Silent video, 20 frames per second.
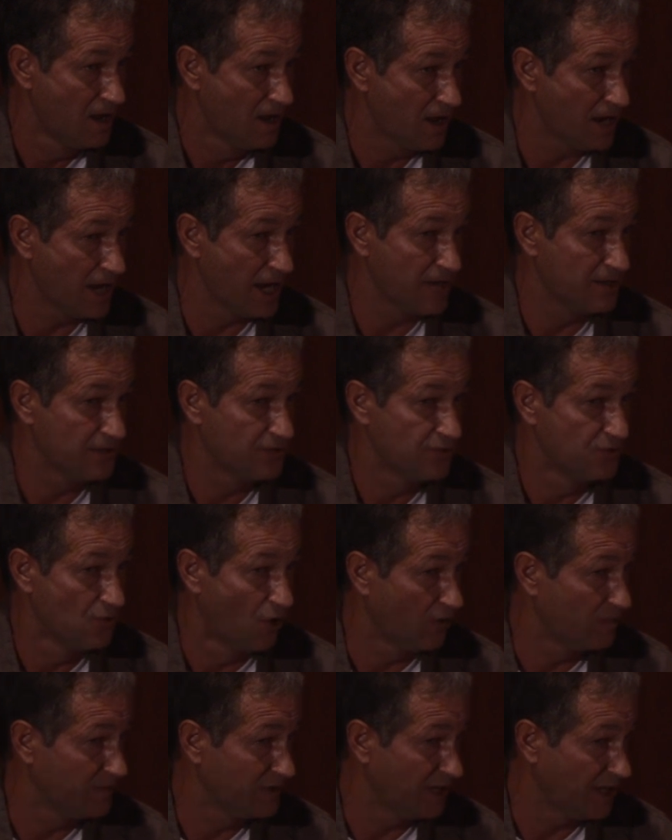and
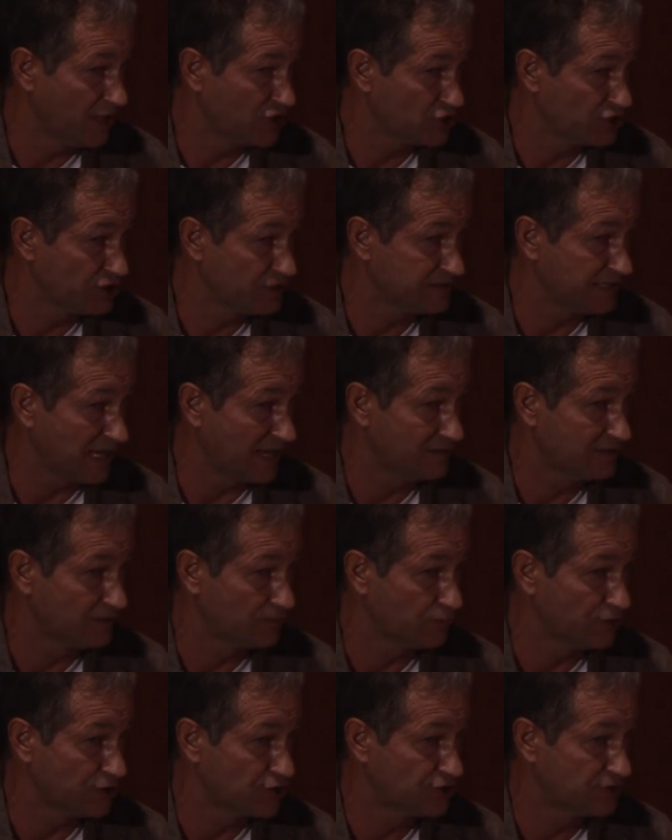nominations under
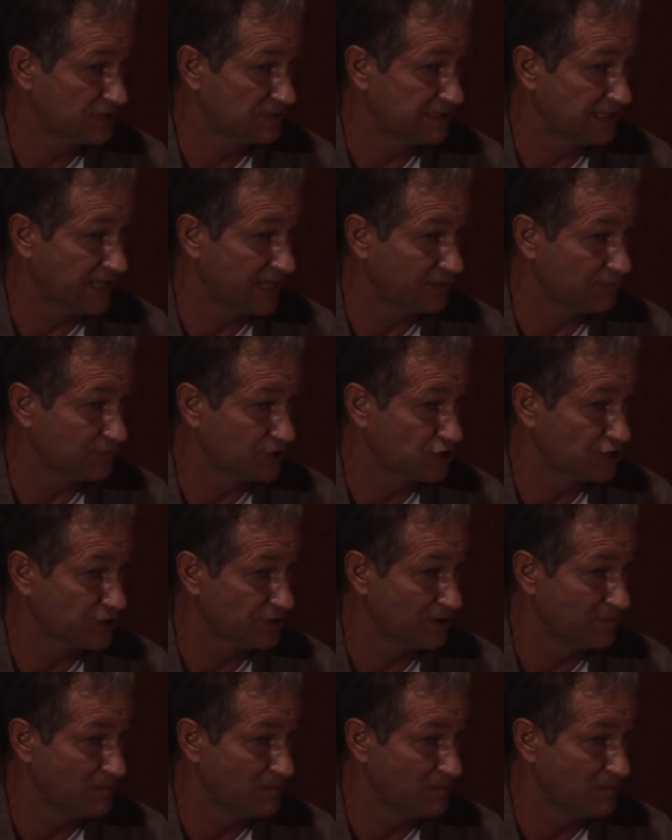which this language